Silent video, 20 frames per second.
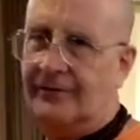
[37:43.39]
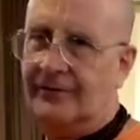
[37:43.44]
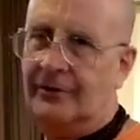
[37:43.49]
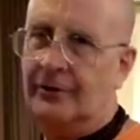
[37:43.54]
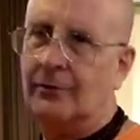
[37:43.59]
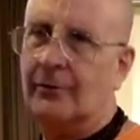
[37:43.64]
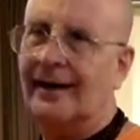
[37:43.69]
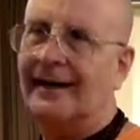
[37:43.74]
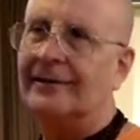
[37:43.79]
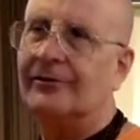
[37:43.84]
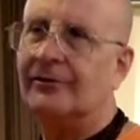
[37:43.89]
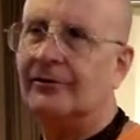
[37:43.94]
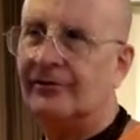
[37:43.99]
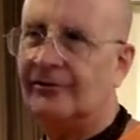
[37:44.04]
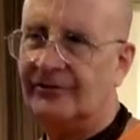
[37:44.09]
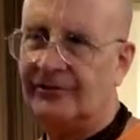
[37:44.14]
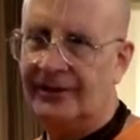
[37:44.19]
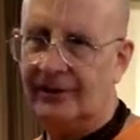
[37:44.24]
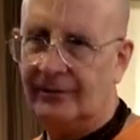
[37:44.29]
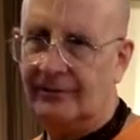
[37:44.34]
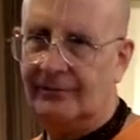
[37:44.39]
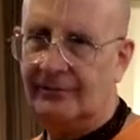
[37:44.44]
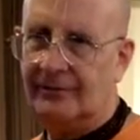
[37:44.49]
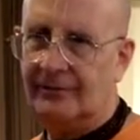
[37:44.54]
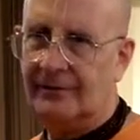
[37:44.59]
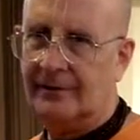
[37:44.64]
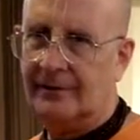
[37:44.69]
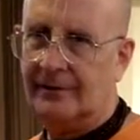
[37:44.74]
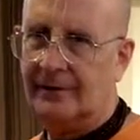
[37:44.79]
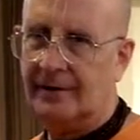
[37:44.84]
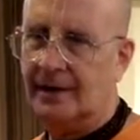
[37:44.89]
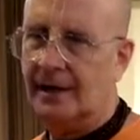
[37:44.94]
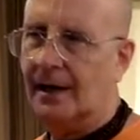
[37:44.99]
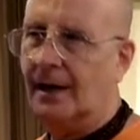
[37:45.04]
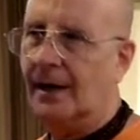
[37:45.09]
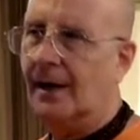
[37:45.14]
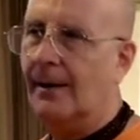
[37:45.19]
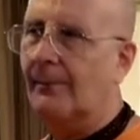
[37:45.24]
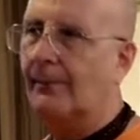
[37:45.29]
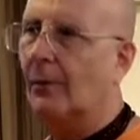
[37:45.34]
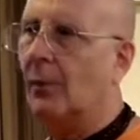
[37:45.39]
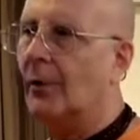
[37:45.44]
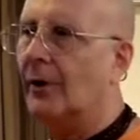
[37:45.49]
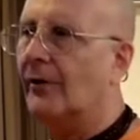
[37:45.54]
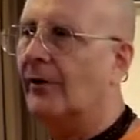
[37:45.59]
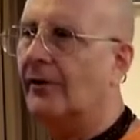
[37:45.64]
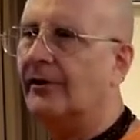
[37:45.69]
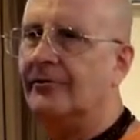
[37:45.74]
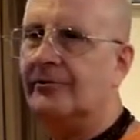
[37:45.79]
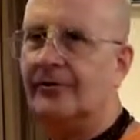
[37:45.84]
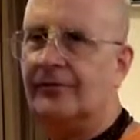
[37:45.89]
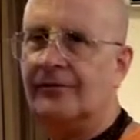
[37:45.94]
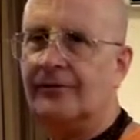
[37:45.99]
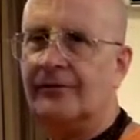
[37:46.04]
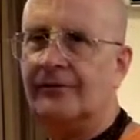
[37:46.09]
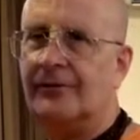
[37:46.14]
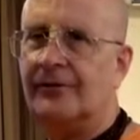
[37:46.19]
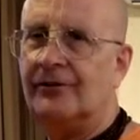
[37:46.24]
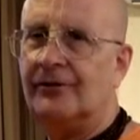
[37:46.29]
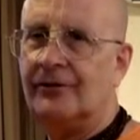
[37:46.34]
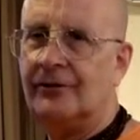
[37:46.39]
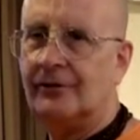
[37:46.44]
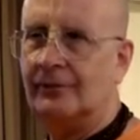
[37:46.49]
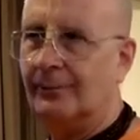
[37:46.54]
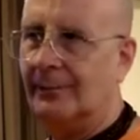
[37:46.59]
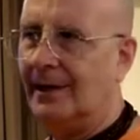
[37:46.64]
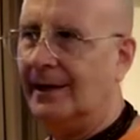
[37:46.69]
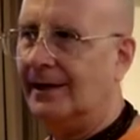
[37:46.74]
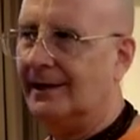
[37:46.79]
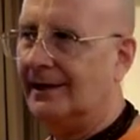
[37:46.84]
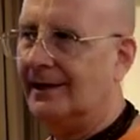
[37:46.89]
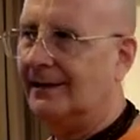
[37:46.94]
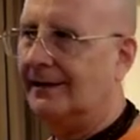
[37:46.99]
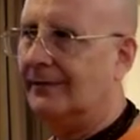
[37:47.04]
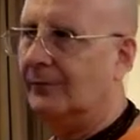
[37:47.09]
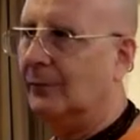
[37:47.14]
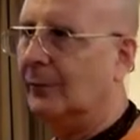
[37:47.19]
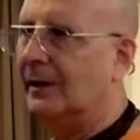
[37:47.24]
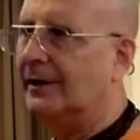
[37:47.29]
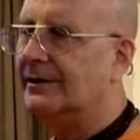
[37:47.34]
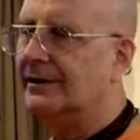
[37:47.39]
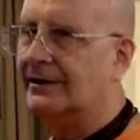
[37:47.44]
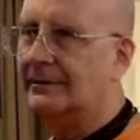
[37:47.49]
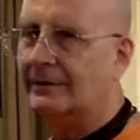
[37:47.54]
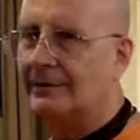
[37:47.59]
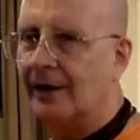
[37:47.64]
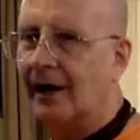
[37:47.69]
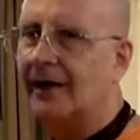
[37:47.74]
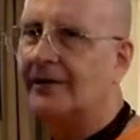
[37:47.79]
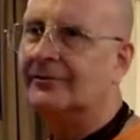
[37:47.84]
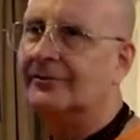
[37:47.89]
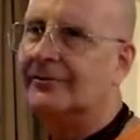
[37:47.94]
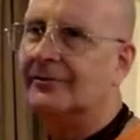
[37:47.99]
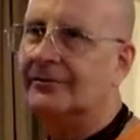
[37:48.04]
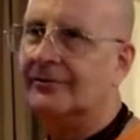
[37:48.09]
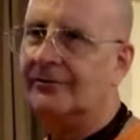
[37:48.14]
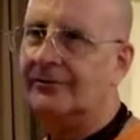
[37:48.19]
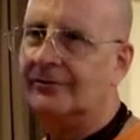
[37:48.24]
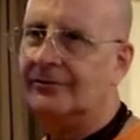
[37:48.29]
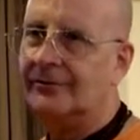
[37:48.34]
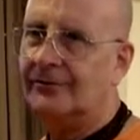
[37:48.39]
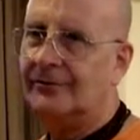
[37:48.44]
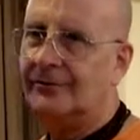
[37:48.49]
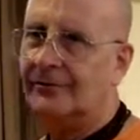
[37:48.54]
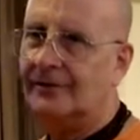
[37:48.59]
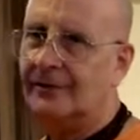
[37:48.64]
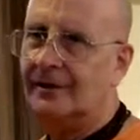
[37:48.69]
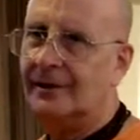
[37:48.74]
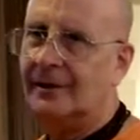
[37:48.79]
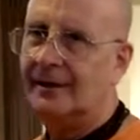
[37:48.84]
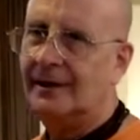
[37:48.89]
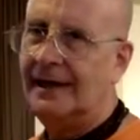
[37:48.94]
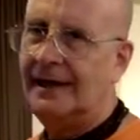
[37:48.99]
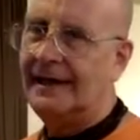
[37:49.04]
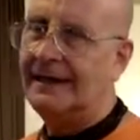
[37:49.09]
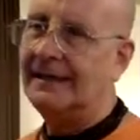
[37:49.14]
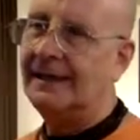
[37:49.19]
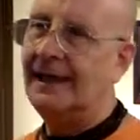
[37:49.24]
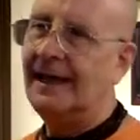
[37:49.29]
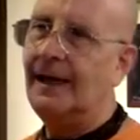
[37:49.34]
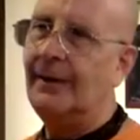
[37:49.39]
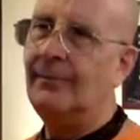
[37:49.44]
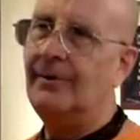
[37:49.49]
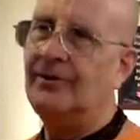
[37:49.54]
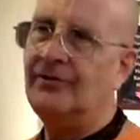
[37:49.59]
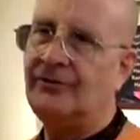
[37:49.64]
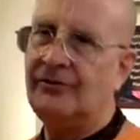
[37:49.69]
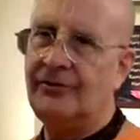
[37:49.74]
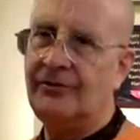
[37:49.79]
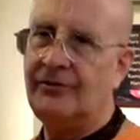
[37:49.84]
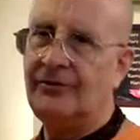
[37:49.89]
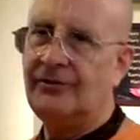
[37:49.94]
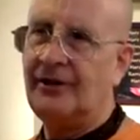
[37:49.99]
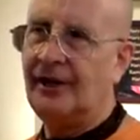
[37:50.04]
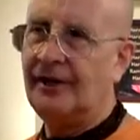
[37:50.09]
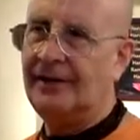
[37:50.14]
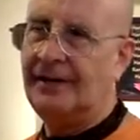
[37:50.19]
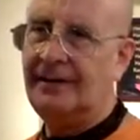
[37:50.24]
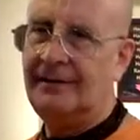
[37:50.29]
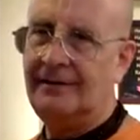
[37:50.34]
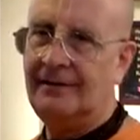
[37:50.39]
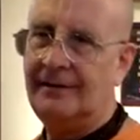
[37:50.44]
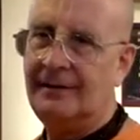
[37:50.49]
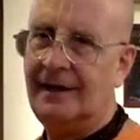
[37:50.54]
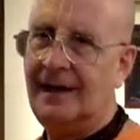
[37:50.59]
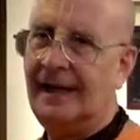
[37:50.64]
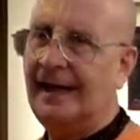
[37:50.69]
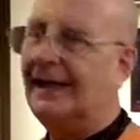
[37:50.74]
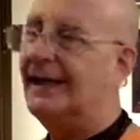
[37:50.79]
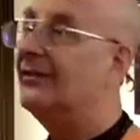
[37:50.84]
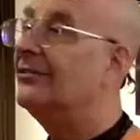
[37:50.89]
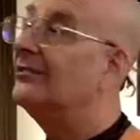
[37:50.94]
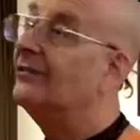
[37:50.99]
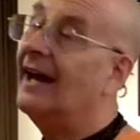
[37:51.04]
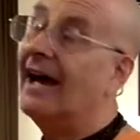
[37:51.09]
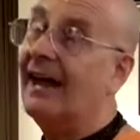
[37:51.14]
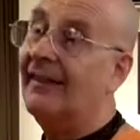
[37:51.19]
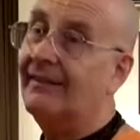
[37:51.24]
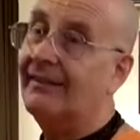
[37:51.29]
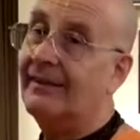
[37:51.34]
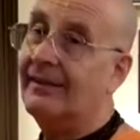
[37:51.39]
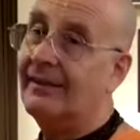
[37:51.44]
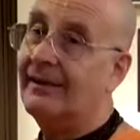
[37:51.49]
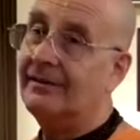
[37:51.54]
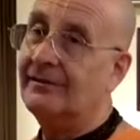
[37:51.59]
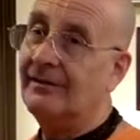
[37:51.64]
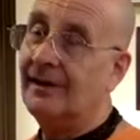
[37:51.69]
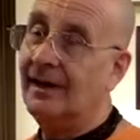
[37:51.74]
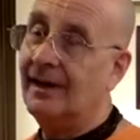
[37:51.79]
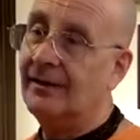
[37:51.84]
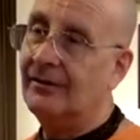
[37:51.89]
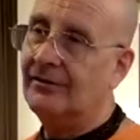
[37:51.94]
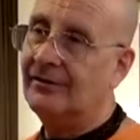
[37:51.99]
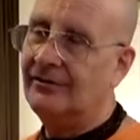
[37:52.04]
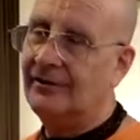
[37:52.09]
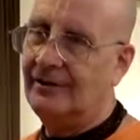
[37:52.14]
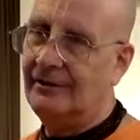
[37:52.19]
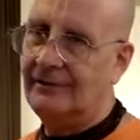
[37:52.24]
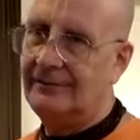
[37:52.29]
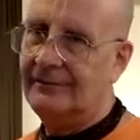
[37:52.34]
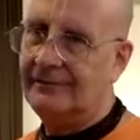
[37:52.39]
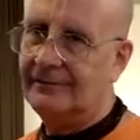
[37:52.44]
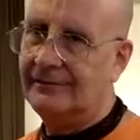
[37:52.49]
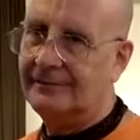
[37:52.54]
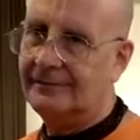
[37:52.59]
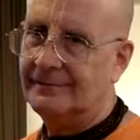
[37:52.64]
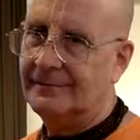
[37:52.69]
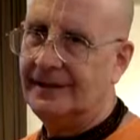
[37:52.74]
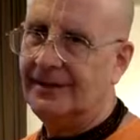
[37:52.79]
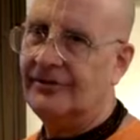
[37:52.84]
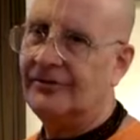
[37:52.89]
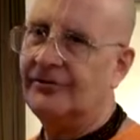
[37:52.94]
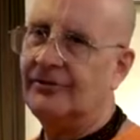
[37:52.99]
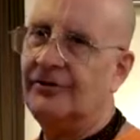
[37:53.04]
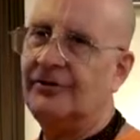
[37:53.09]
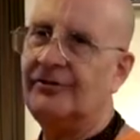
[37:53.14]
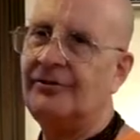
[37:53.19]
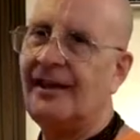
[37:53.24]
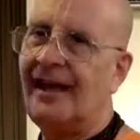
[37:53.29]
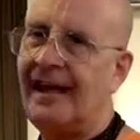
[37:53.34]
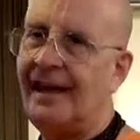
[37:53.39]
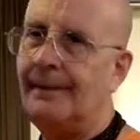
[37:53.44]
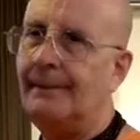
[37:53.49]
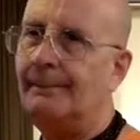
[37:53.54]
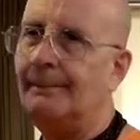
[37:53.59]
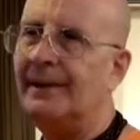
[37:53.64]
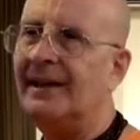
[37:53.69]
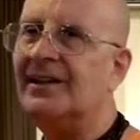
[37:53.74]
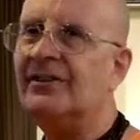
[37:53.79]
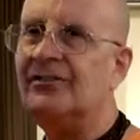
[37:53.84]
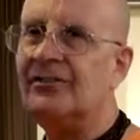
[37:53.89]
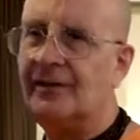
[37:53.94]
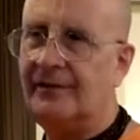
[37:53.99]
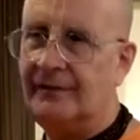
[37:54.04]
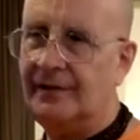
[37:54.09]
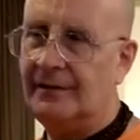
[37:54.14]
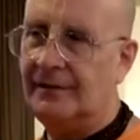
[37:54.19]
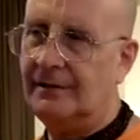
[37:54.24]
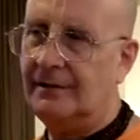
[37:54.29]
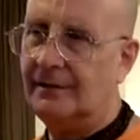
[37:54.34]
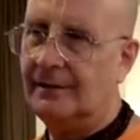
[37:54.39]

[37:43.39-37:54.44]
the greater self, more than just the physical body. What doctors and chemists study is not the entire self. It's just a piece of it.